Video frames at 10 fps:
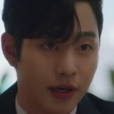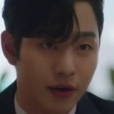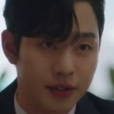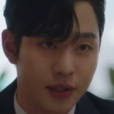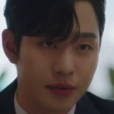
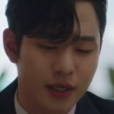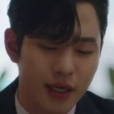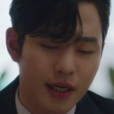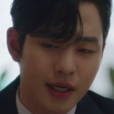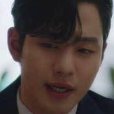And also,
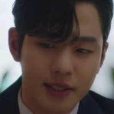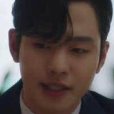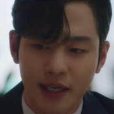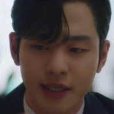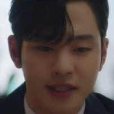
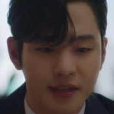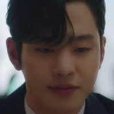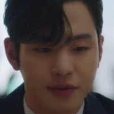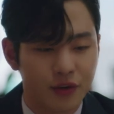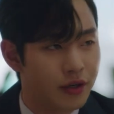it's a
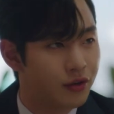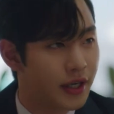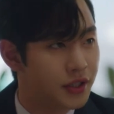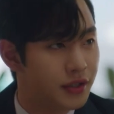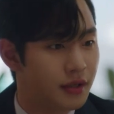scientific
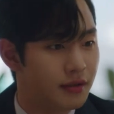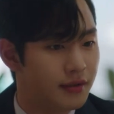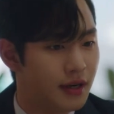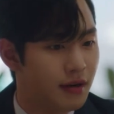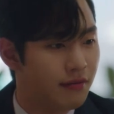recreation
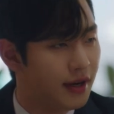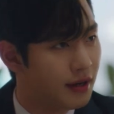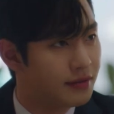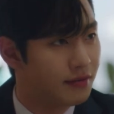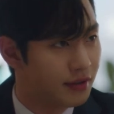of
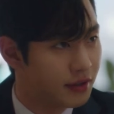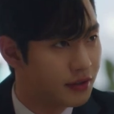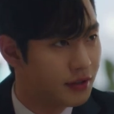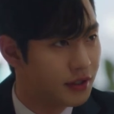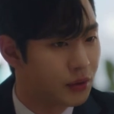valves and
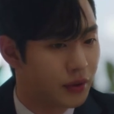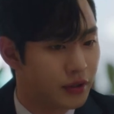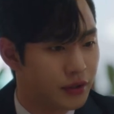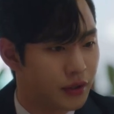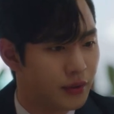filters in
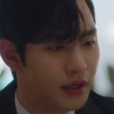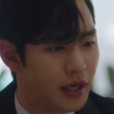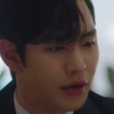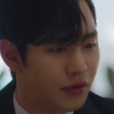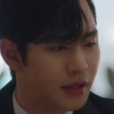order to
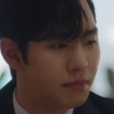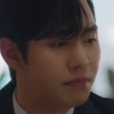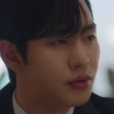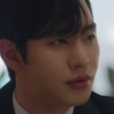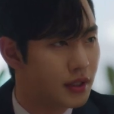really
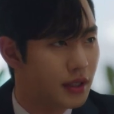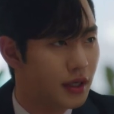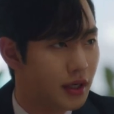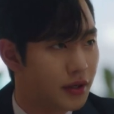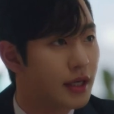
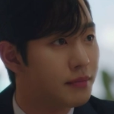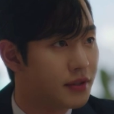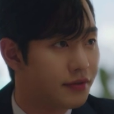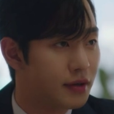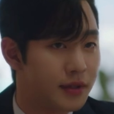boost the kimchi